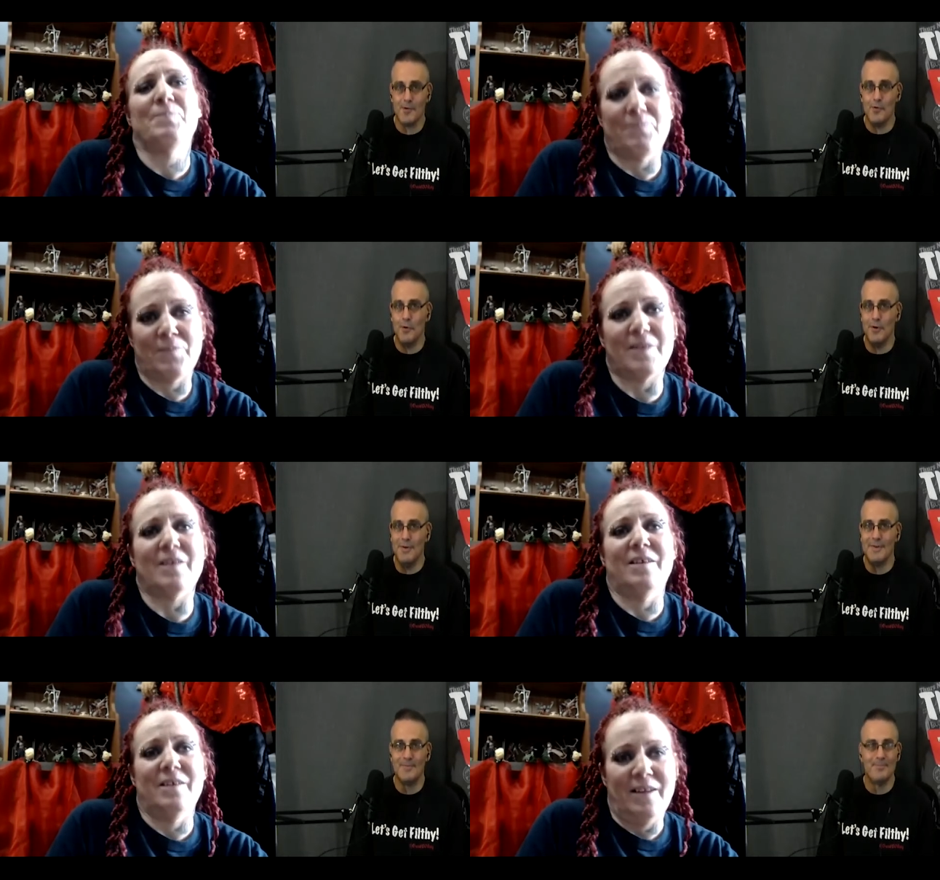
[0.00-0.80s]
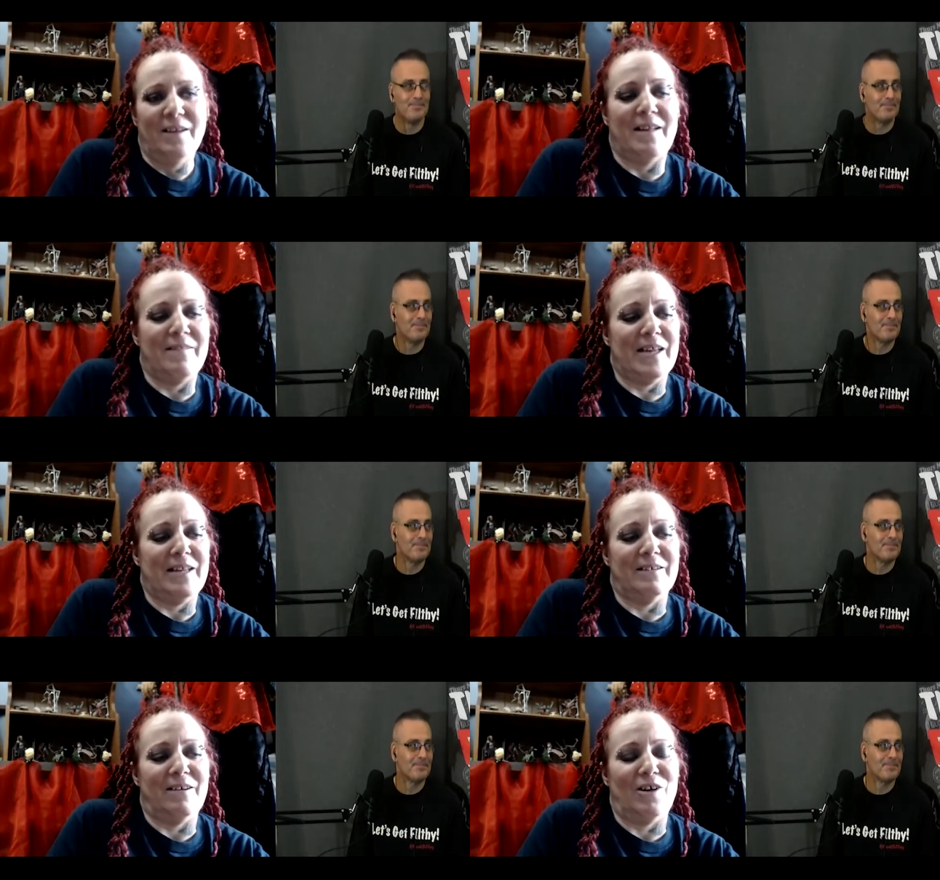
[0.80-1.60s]
Speaker 1: Cool. And
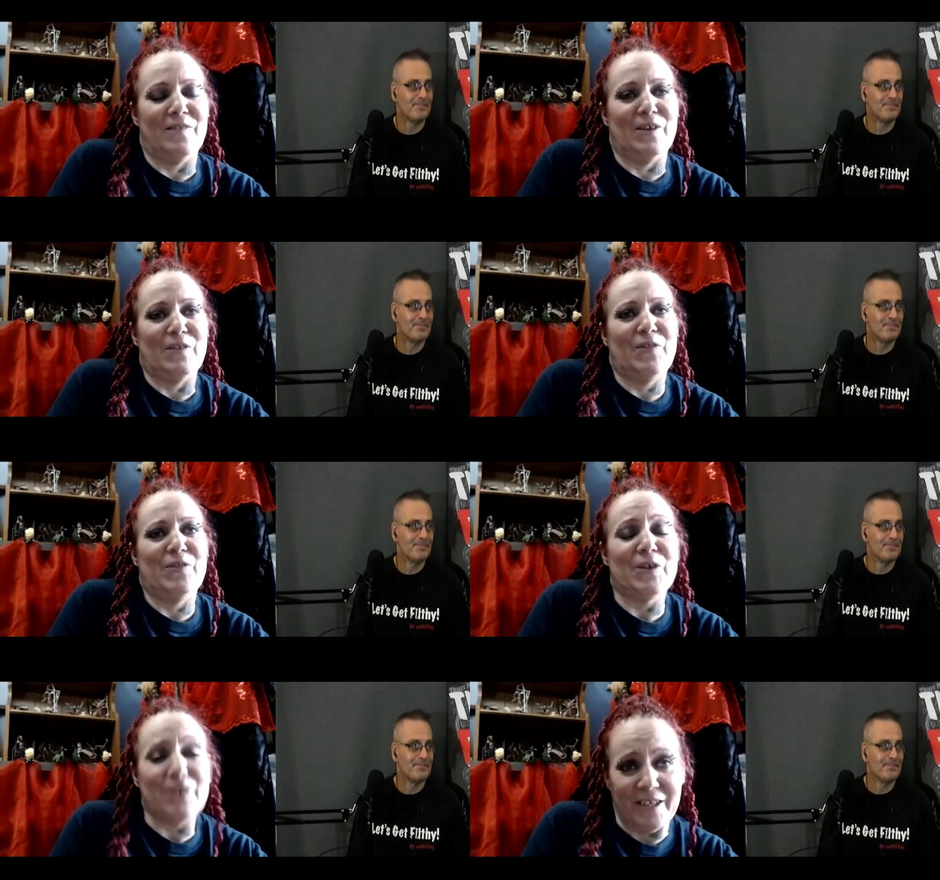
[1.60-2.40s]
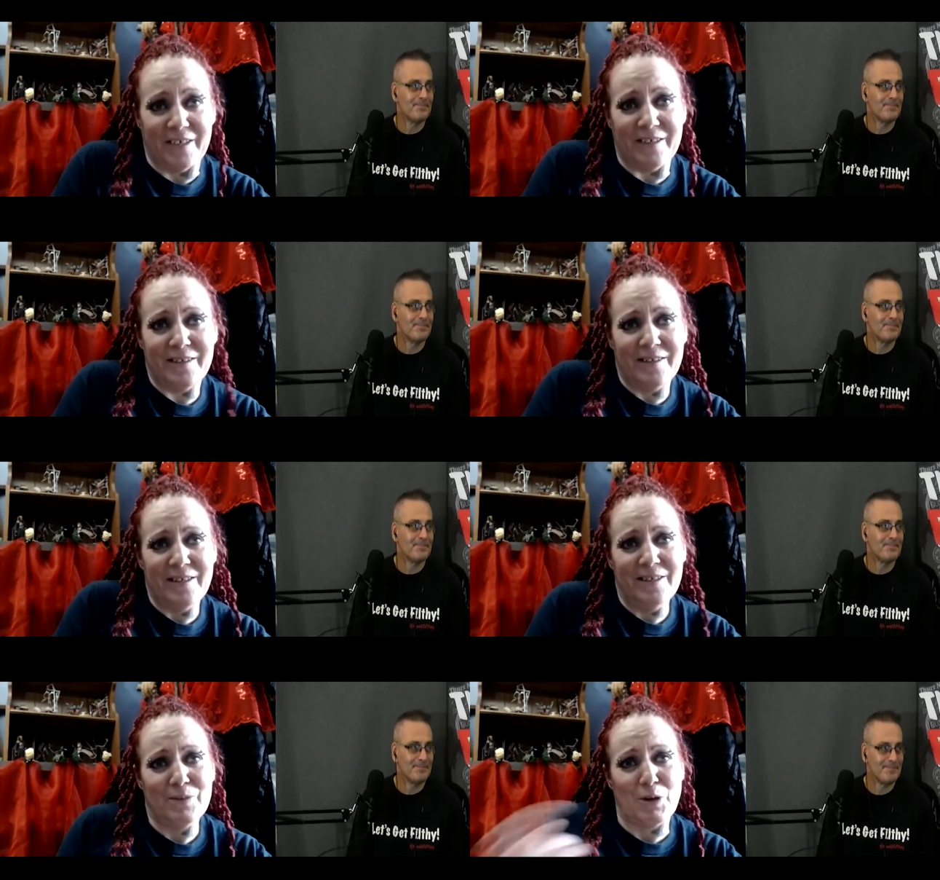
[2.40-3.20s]
then on the 30th,
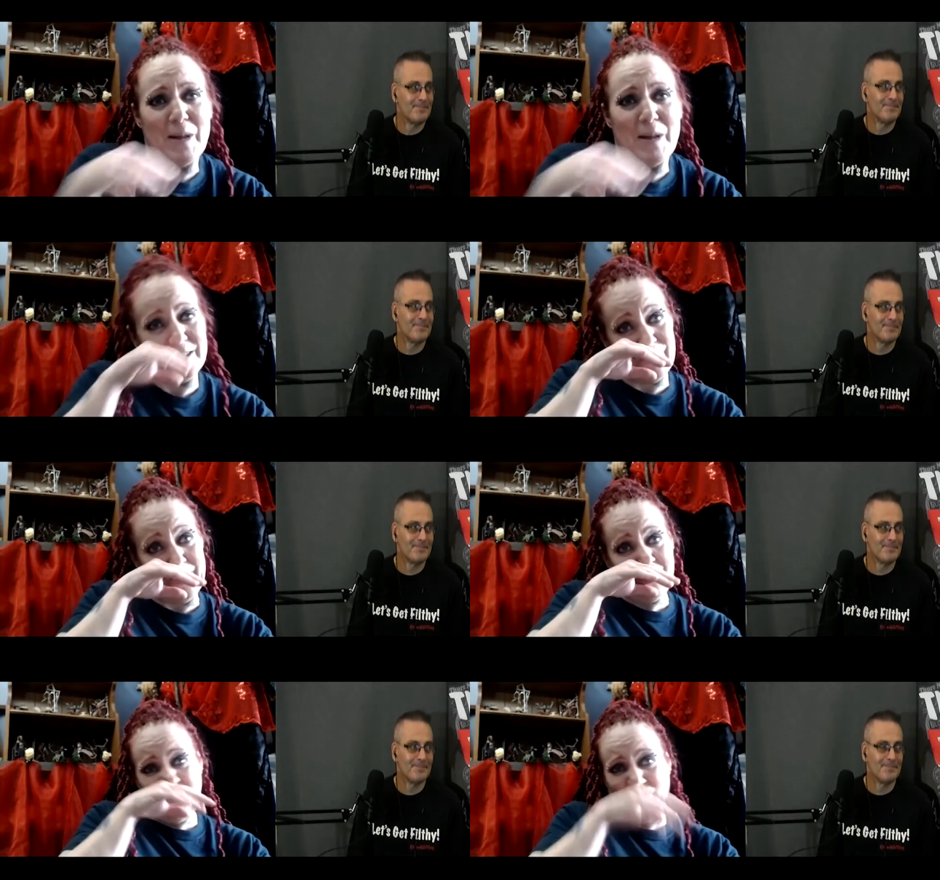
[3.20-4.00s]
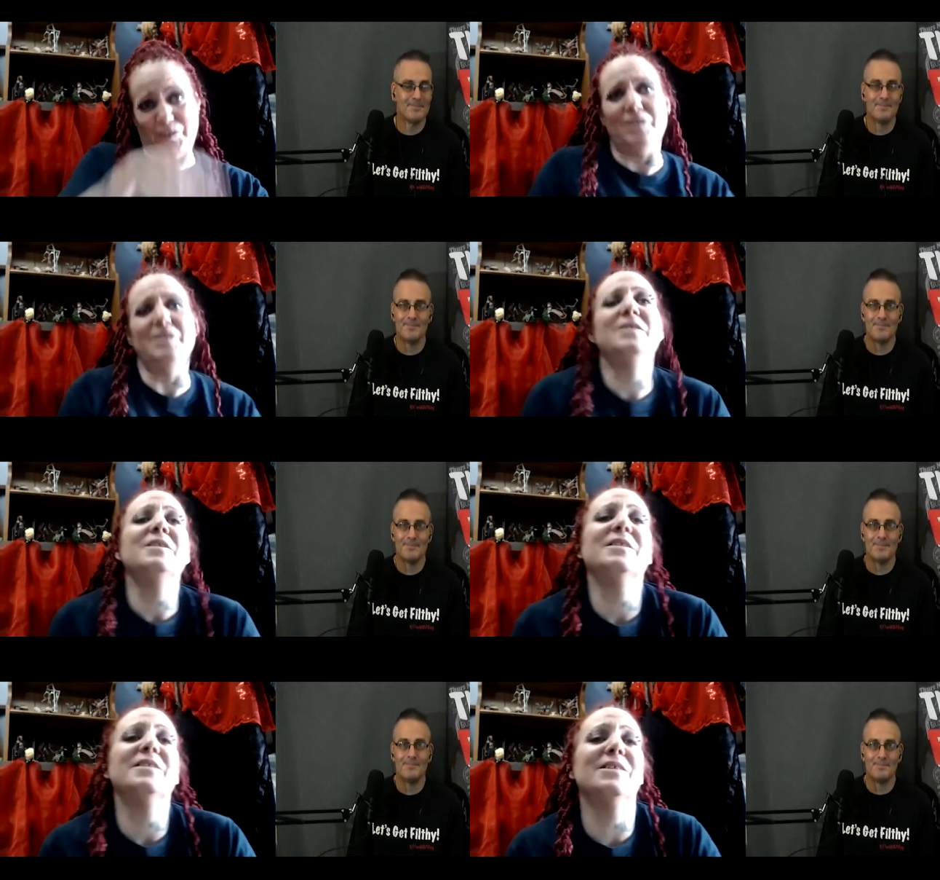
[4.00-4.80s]
we're back to Vancouver
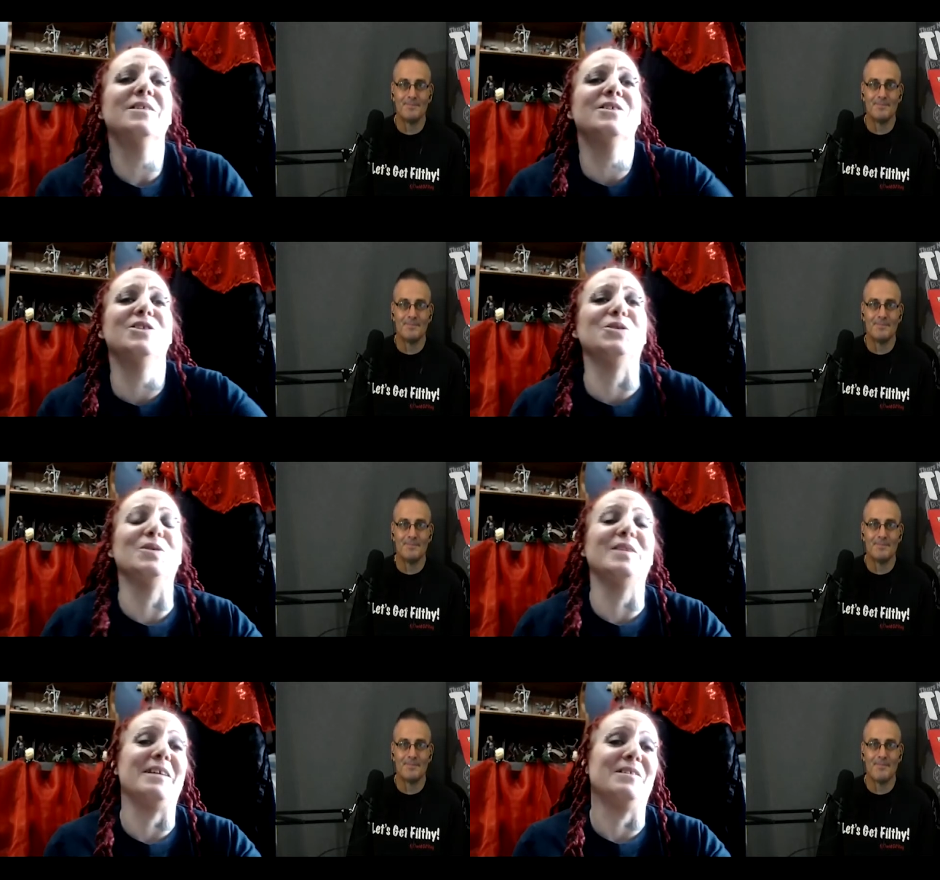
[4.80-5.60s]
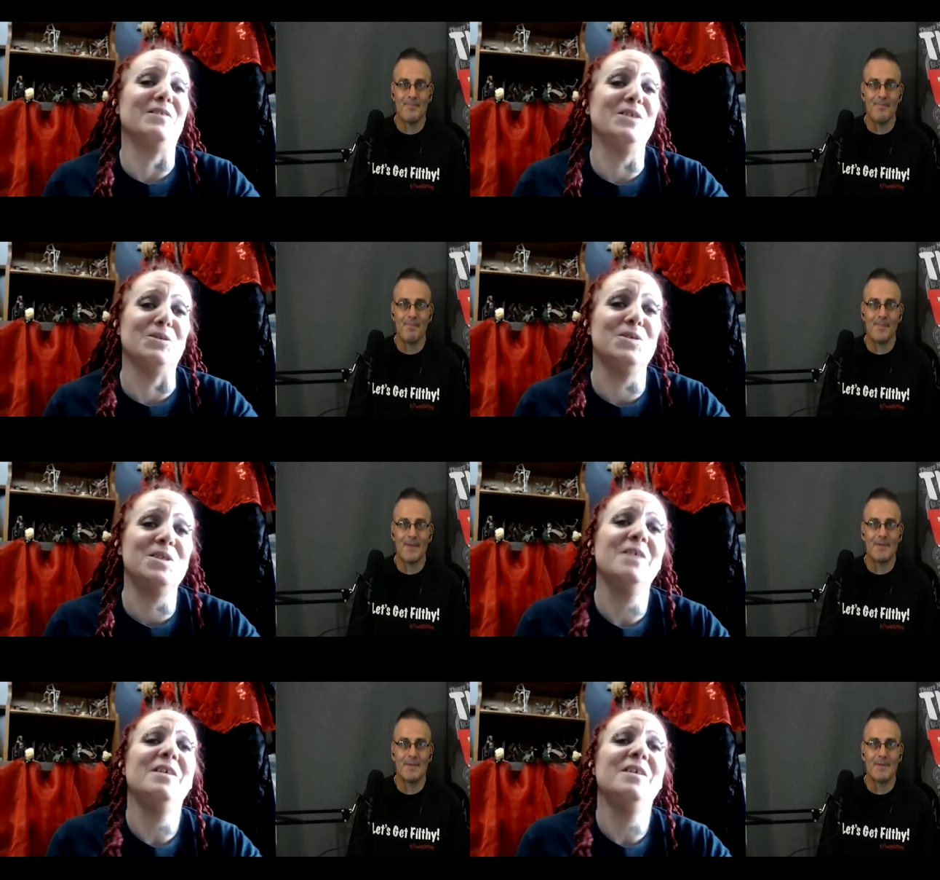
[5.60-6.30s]
to Lanalou's,